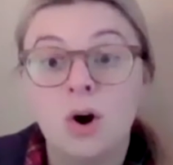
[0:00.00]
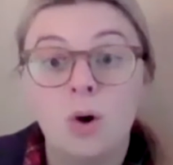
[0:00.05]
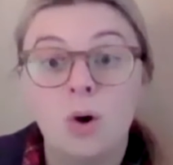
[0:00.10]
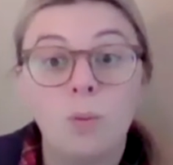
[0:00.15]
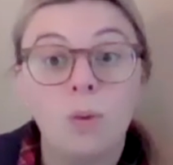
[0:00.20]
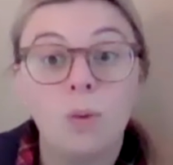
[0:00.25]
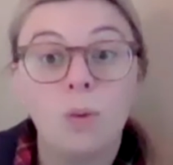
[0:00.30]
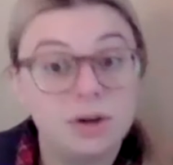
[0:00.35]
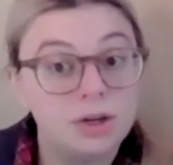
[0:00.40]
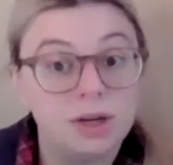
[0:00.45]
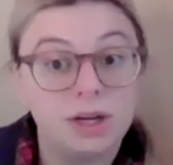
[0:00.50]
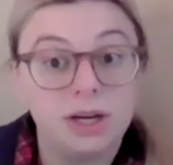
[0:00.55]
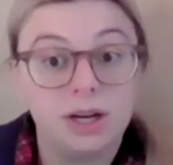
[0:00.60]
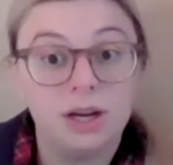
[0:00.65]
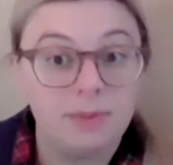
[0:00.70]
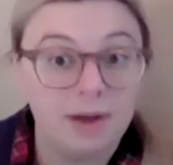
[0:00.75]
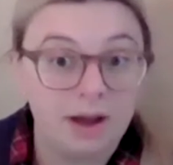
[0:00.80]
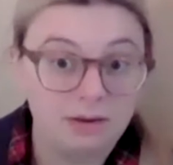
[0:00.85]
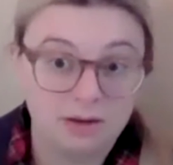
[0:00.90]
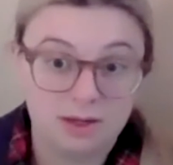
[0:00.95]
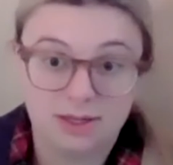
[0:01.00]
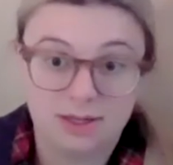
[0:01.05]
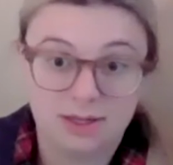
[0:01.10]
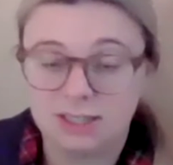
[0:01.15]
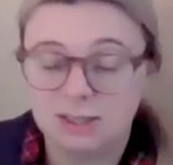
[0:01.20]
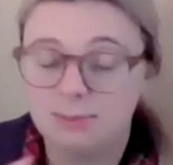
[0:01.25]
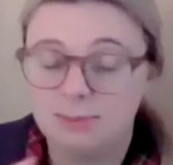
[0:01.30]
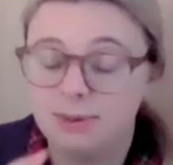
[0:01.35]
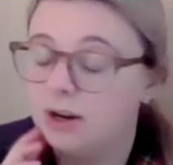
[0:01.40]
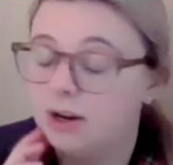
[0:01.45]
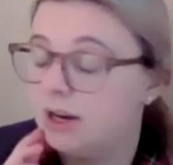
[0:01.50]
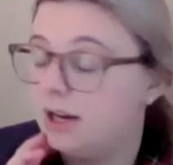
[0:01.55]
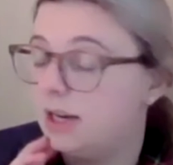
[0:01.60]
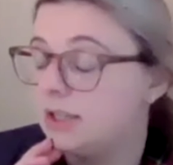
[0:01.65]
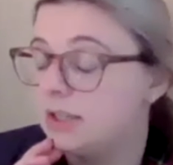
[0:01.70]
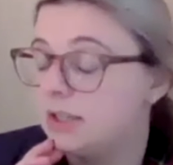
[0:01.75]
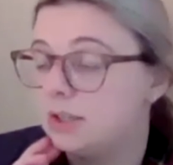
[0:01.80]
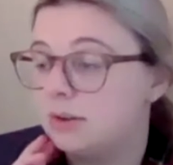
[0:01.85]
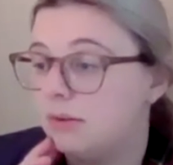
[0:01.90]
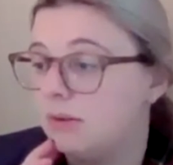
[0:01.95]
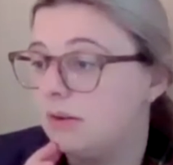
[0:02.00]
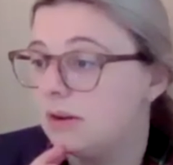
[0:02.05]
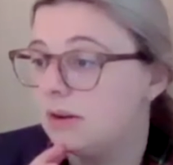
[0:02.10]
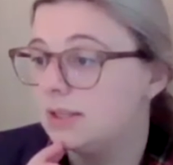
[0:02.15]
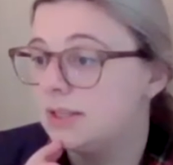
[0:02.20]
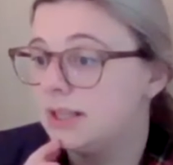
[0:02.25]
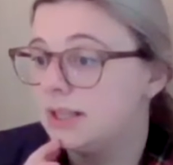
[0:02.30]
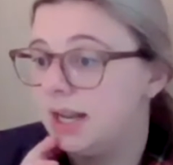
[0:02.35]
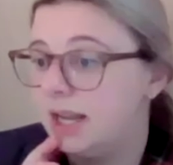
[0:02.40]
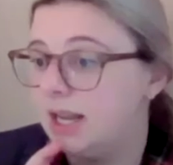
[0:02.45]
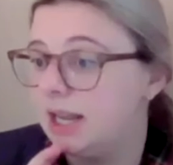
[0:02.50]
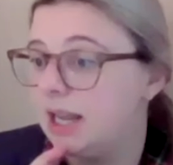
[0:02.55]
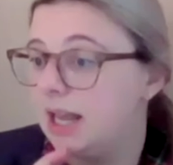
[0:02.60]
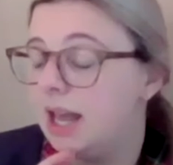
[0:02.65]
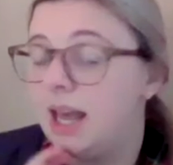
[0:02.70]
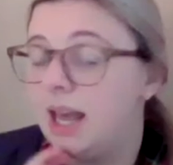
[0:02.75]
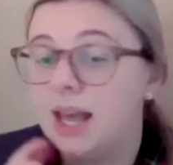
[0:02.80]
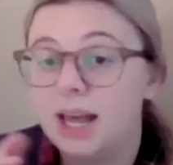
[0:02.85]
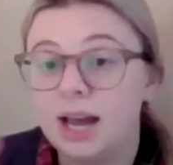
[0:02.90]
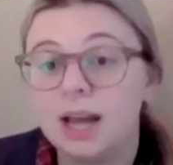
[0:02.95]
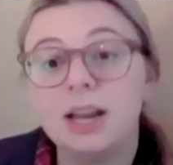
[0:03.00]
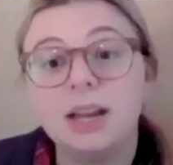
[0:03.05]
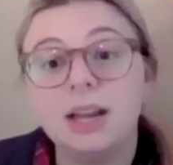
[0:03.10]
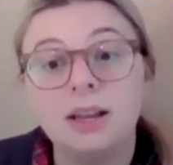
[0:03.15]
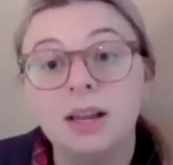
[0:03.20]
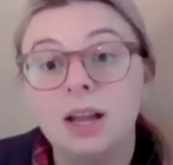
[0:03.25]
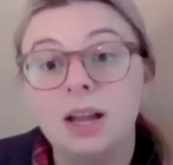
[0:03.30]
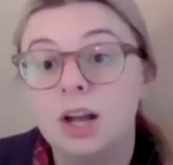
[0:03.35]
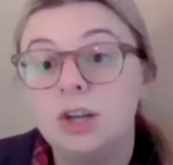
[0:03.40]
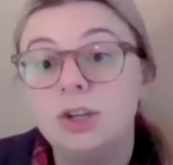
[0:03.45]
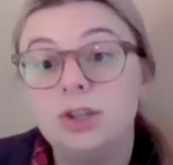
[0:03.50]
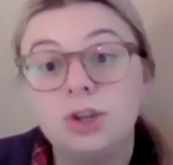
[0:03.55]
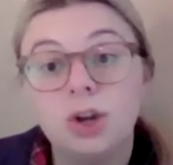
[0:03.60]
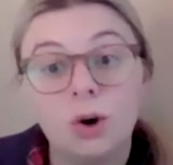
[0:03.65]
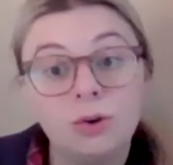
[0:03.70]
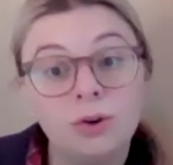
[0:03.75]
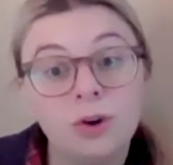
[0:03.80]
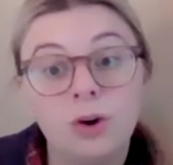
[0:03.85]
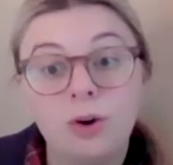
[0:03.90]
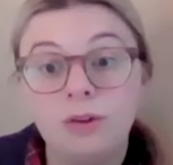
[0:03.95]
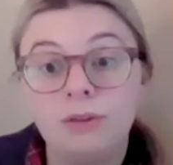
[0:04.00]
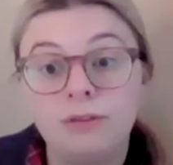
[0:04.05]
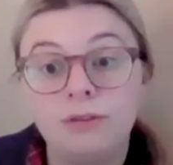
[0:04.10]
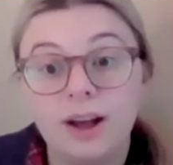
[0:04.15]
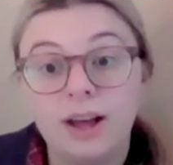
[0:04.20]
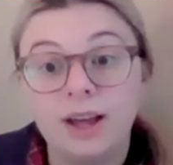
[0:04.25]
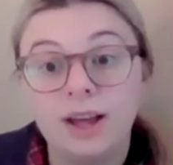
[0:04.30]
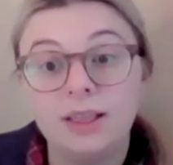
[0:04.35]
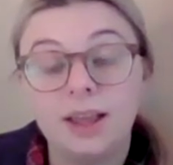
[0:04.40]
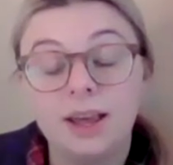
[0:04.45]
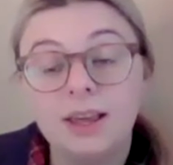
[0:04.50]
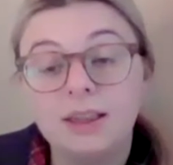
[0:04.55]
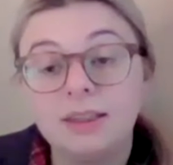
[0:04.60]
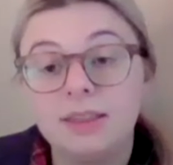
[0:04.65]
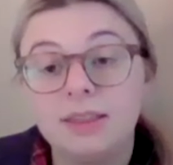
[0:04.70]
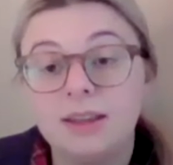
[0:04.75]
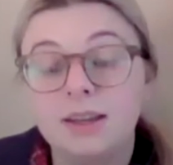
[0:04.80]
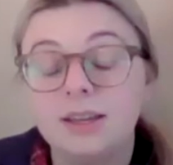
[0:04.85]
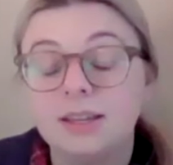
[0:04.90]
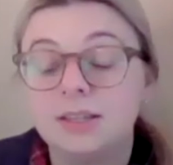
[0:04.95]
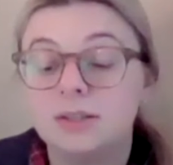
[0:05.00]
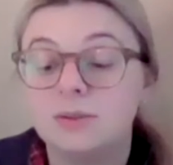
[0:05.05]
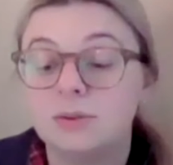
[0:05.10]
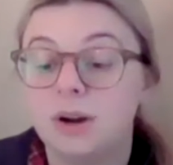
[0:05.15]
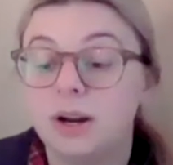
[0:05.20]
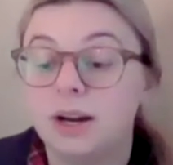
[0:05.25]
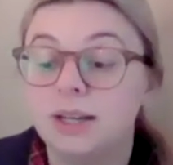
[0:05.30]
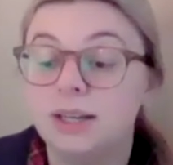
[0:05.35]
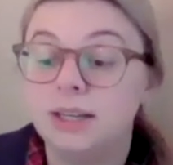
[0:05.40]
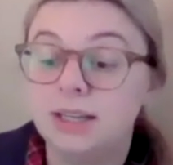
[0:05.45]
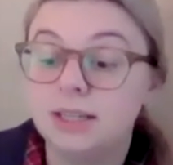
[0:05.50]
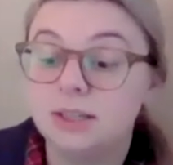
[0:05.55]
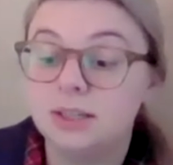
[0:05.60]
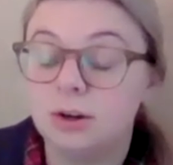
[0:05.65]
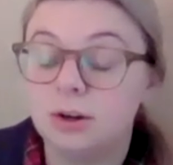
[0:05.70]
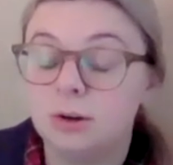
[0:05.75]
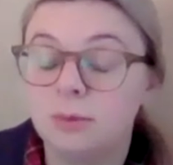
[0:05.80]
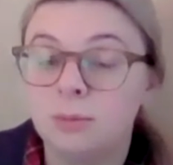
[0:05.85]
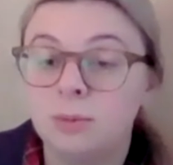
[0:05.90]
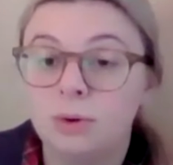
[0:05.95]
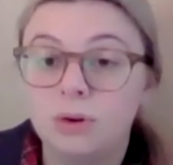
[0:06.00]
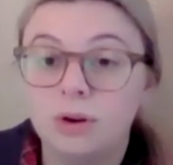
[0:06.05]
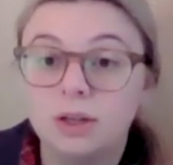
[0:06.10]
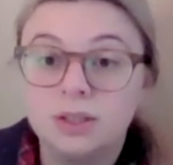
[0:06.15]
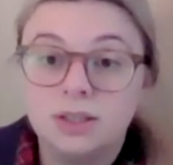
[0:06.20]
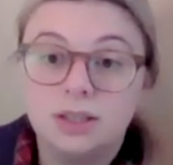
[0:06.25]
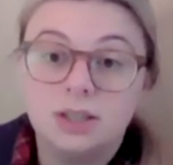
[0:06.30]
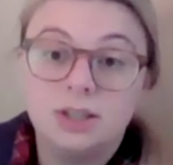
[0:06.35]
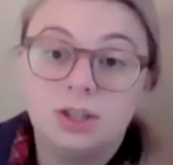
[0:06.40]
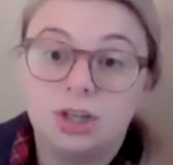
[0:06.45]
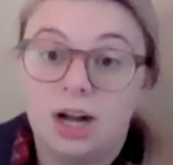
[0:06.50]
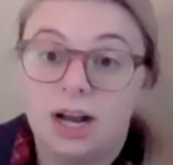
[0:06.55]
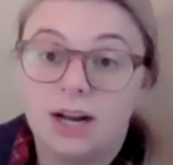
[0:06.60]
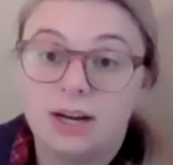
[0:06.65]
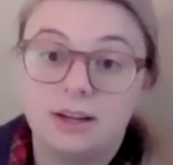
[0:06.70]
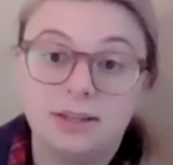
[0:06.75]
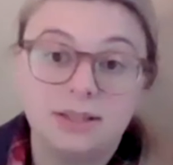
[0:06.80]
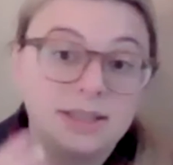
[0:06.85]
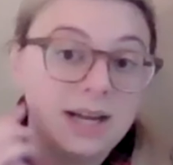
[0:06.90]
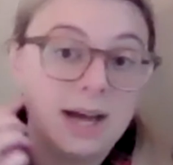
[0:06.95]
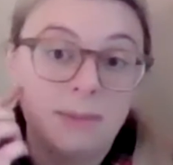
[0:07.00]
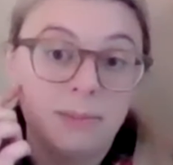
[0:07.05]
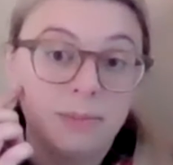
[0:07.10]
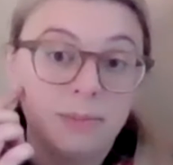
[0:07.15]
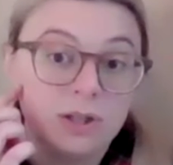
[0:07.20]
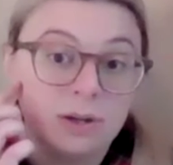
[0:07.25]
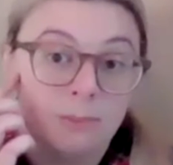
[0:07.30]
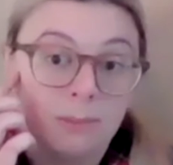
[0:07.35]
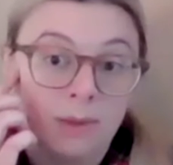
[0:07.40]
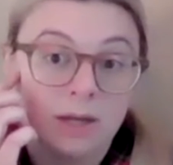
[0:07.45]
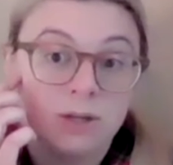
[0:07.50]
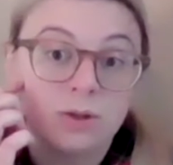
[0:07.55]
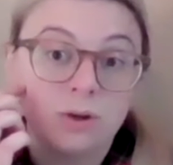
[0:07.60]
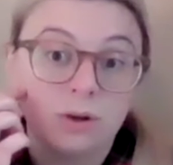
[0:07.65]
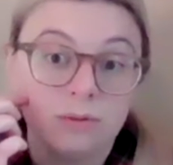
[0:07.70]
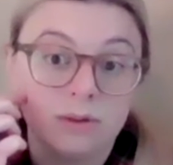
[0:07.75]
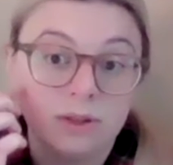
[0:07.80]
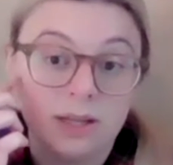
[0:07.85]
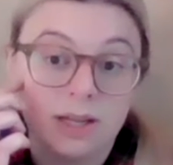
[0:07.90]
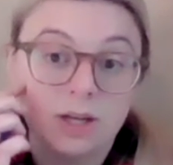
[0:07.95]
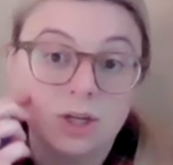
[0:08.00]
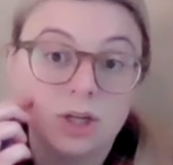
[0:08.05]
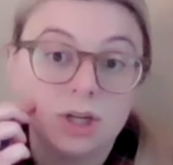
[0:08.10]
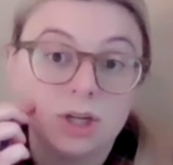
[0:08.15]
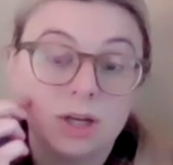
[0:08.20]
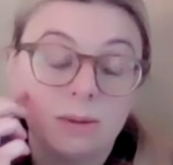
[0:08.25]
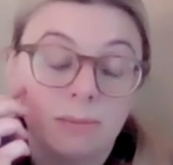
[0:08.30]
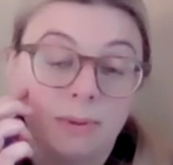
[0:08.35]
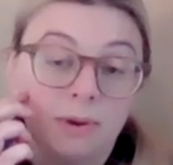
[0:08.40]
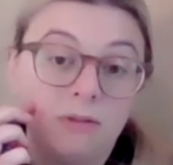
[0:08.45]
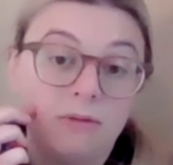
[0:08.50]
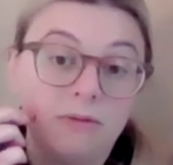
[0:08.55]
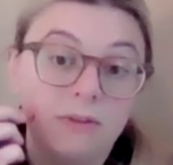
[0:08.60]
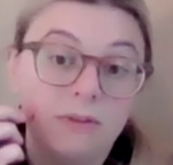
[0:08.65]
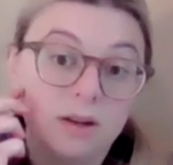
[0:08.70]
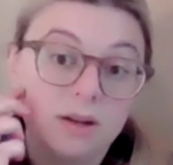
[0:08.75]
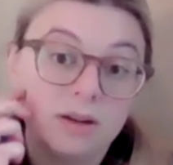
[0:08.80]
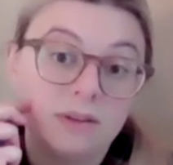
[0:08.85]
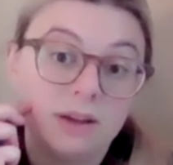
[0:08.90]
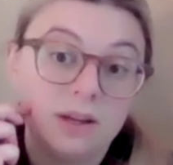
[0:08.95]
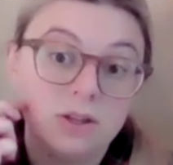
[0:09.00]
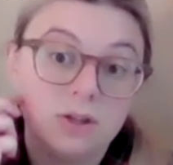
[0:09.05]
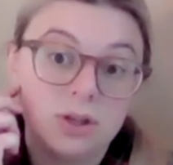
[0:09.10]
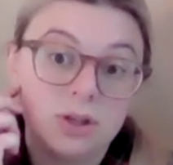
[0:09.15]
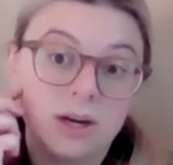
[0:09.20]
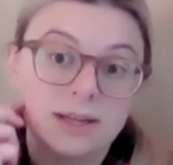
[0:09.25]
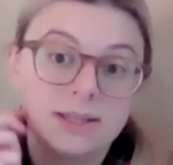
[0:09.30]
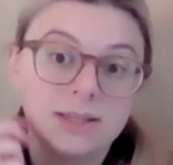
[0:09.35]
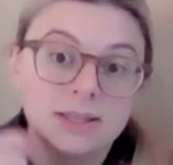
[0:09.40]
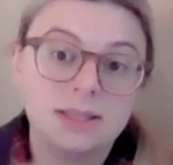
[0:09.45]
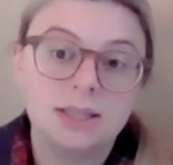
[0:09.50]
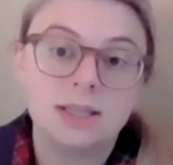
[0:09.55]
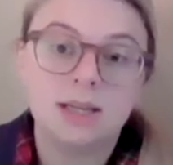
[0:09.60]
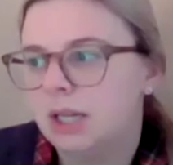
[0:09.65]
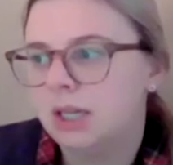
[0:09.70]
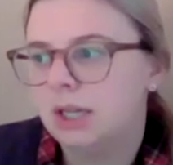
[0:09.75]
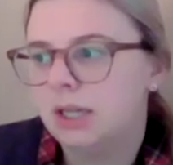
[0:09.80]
wondering about an experience or saying, hey, I don't know if I like this or I need to know more, to try to establish a mentor relationship in a field of interest.